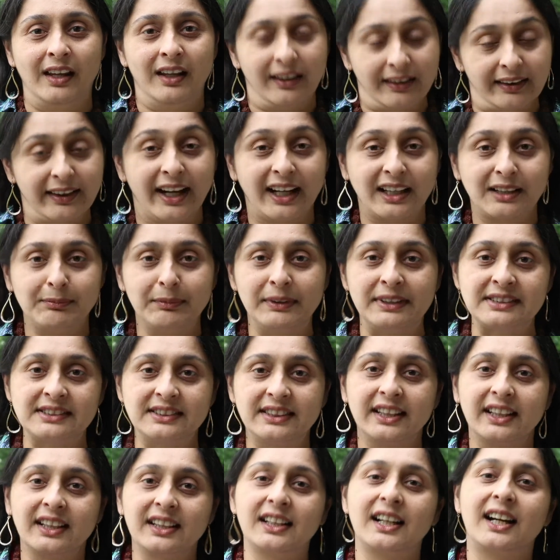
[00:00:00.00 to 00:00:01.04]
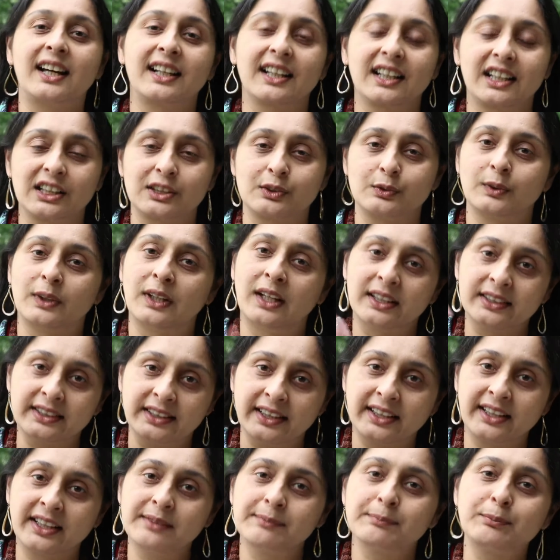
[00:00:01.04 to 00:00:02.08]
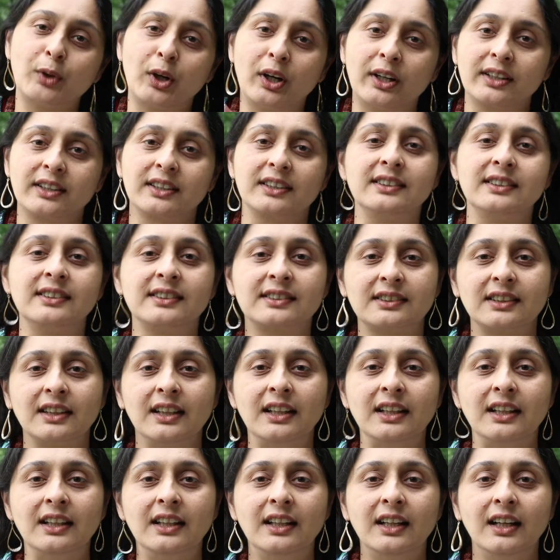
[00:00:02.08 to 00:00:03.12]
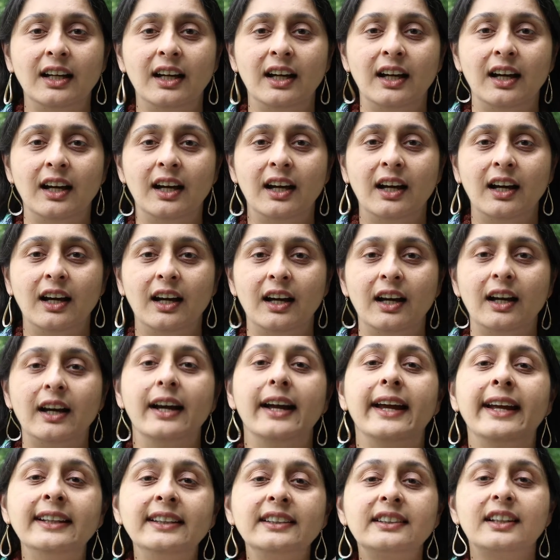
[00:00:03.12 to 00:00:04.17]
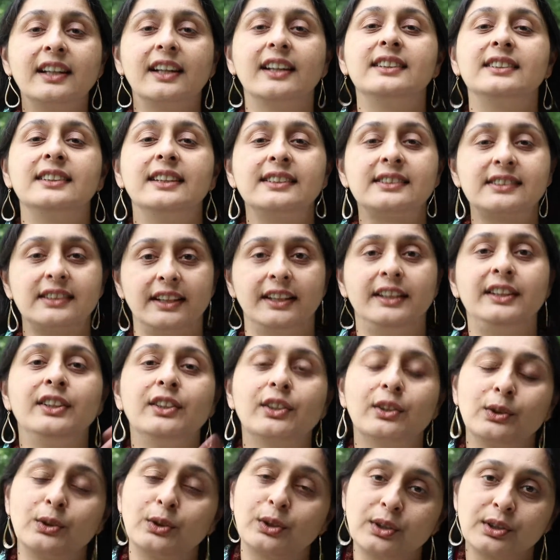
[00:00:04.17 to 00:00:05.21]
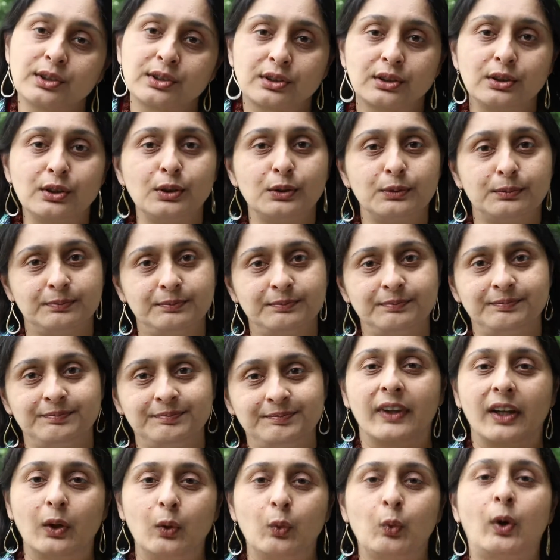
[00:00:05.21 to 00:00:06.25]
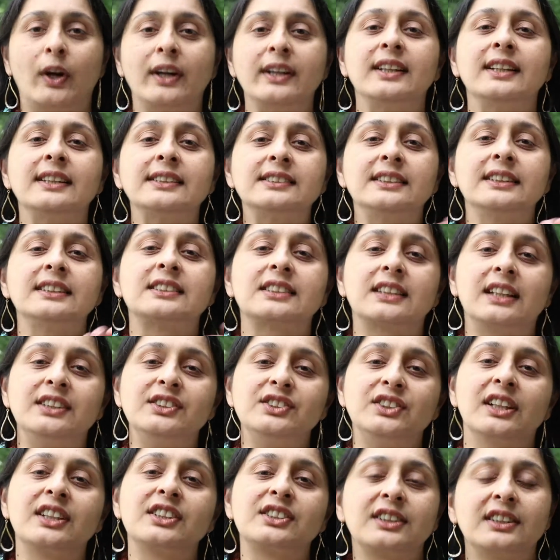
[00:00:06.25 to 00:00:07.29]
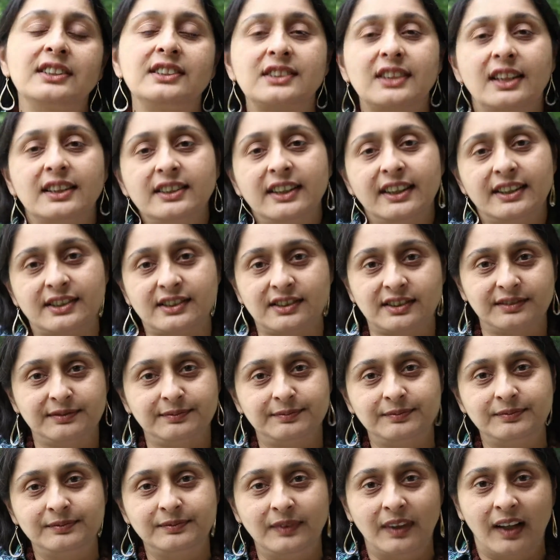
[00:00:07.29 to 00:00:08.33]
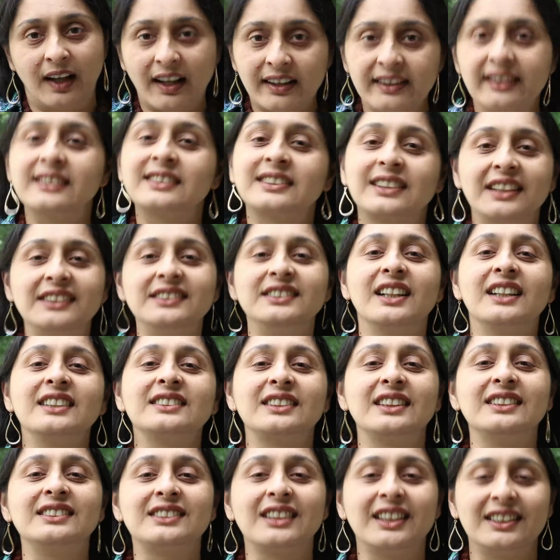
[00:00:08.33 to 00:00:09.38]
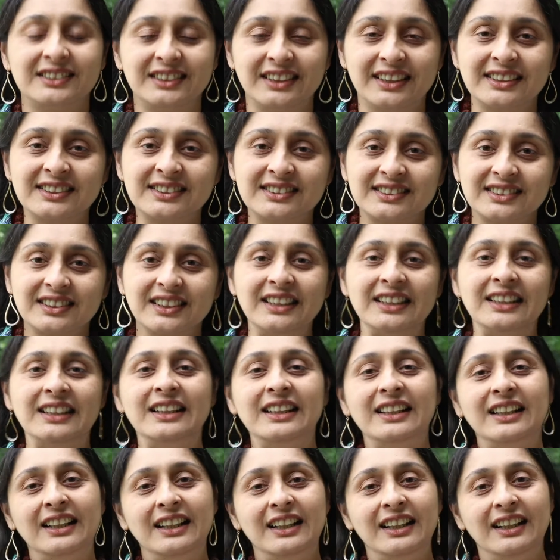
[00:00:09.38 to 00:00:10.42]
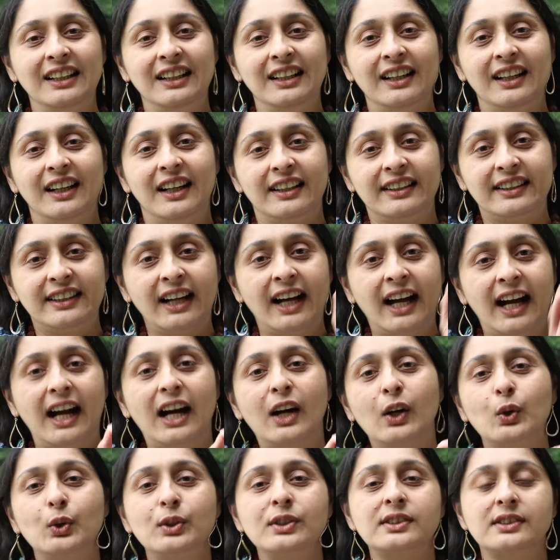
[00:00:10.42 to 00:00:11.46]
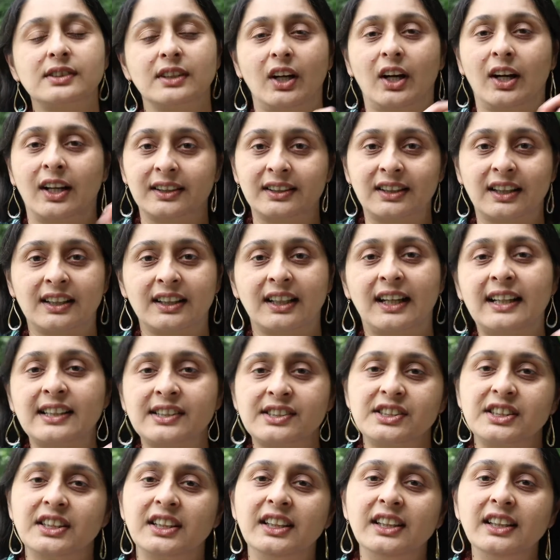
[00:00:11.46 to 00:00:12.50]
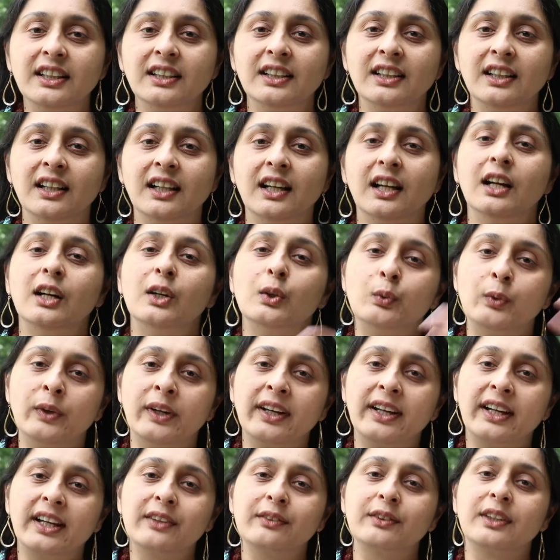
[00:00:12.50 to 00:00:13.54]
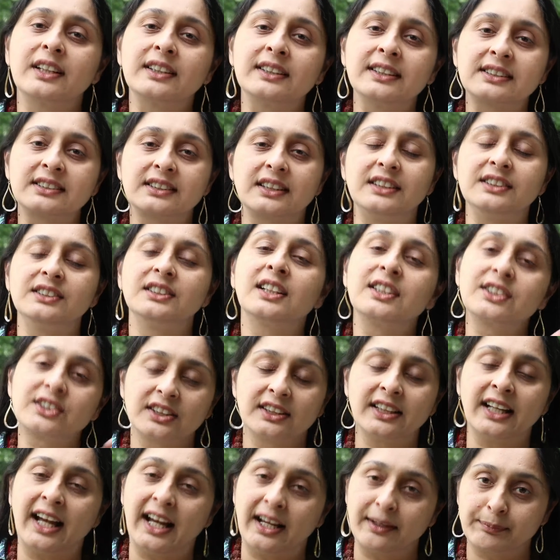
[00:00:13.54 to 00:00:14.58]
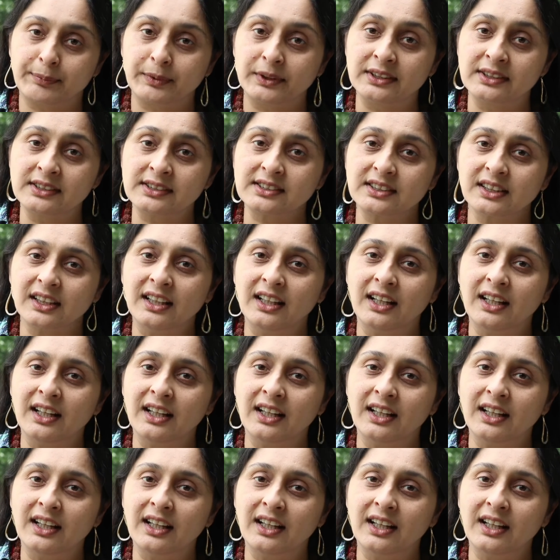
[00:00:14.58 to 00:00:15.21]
That means their karakatva, their importance increases in your horoscope. What does this conjunction suggest? This conjunction suggests the house or the Rashi, wherever this conjunction happens,